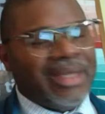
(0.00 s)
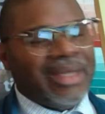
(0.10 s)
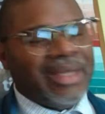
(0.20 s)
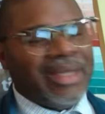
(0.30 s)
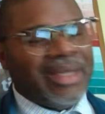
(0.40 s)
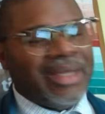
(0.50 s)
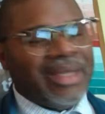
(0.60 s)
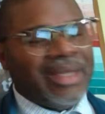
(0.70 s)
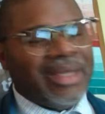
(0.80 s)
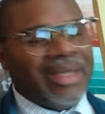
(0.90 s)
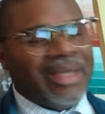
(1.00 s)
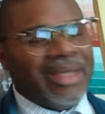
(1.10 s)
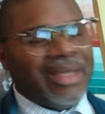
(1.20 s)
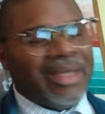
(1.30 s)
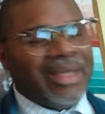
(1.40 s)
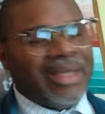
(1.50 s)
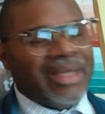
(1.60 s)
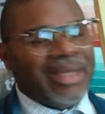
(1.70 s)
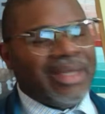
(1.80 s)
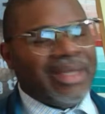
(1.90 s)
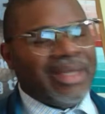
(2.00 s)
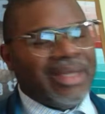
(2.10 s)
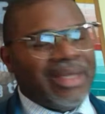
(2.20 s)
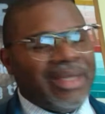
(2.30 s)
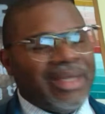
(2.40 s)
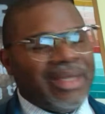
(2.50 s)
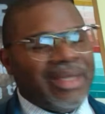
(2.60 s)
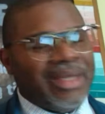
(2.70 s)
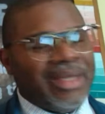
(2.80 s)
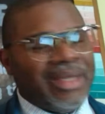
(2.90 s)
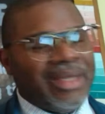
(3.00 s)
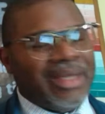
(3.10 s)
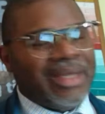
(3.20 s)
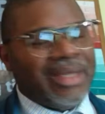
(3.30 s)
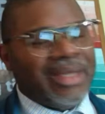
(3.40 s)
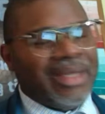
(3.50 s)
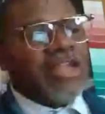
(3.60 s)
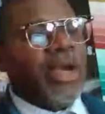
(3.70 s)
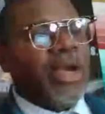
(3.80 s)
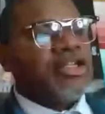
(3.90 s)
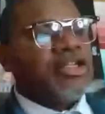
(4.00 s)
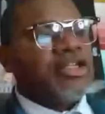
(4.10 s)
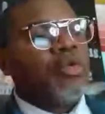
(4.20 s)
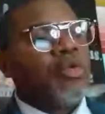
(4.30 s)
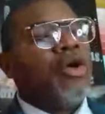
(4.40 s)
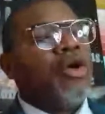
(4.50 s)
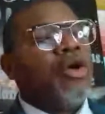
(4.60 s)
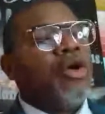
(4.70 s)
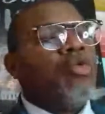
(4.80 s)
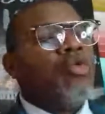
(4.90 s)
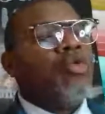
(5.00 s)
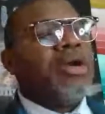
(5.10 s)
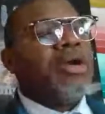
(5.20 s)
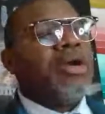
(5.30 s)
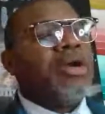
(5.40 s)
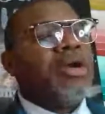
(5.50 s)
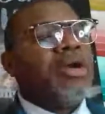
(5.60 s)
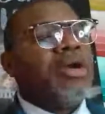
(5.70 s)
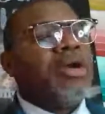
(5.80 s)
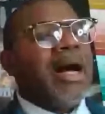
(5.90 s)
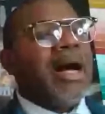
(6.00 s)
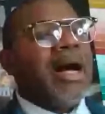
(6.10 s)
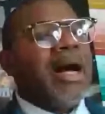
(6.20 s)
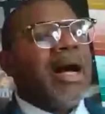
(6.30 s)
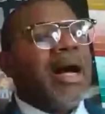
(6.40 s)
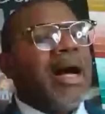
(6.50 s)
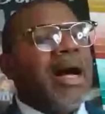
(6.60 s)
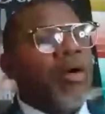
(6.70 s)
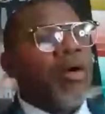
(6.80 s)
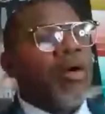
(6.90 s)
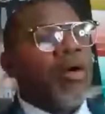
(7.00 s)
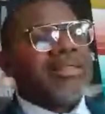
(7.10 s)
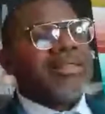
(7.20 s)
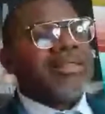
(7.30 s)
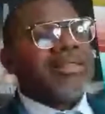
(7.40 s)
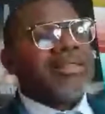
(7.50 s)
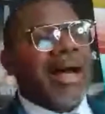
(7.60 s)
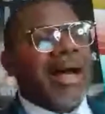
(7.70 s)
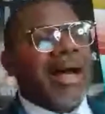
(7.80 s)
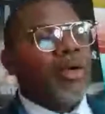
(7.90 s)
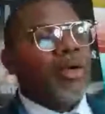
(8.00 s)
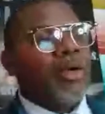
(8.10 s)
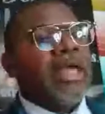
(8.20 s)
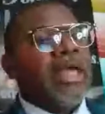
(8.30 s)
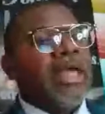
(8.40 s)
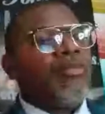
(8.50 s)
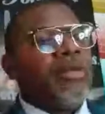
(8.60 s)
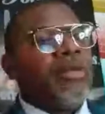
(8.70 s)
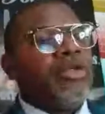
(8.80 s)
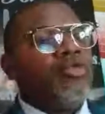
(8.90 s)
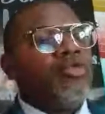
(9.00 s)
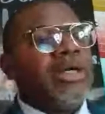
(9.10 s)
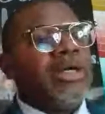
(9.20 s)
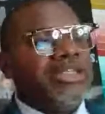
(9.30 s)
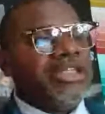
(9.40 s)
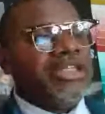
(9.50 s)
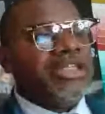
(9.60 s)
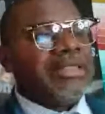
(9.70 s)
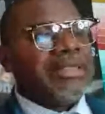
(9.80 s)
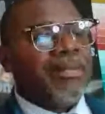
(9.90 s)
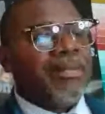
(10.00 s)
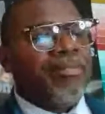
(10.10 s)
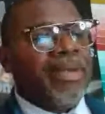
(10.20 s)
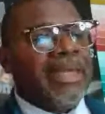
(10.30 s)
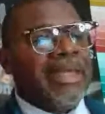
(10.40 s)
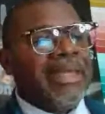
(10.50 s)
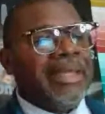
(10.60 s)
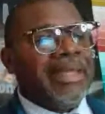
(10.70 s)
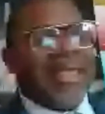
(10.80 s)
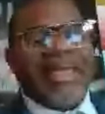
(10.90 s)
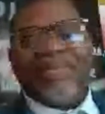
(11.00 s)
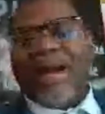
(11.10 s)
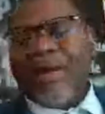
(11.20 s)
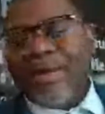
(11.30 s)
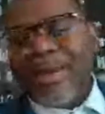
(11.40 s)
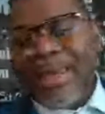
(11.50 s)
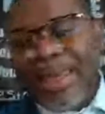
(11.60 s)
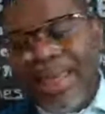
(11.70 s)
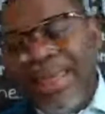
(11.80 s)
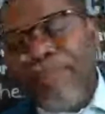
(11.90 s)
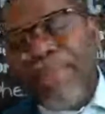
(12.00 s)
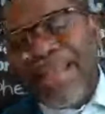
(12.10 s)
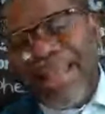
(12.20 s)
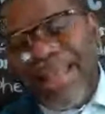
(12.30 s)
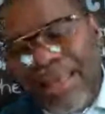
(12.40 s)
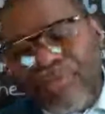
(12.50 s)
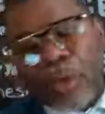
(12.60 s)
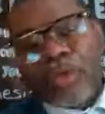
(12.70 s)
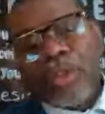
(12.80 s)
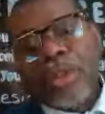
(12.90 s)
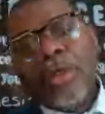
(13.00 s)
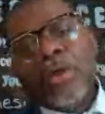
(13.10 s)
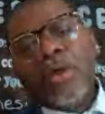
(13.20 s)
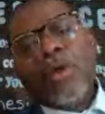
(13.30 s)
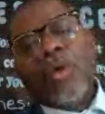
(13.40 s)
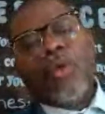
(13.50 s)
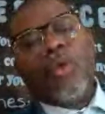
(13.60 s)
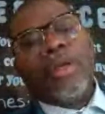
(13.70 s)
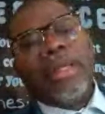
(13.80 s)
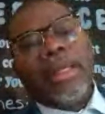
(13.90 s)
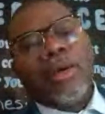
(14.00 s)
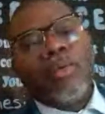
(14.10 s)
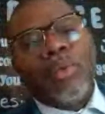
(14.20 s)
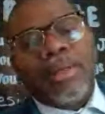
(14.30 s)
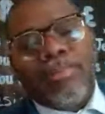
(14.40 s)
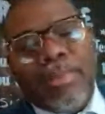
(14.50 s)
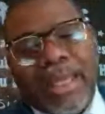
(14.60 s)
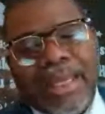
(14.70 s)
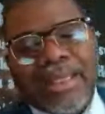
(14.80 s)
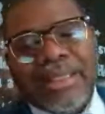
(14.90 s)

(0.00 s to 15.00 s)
he says, says the door that all things are possible if we would do what just believe. Are there any believers on here with me tonight?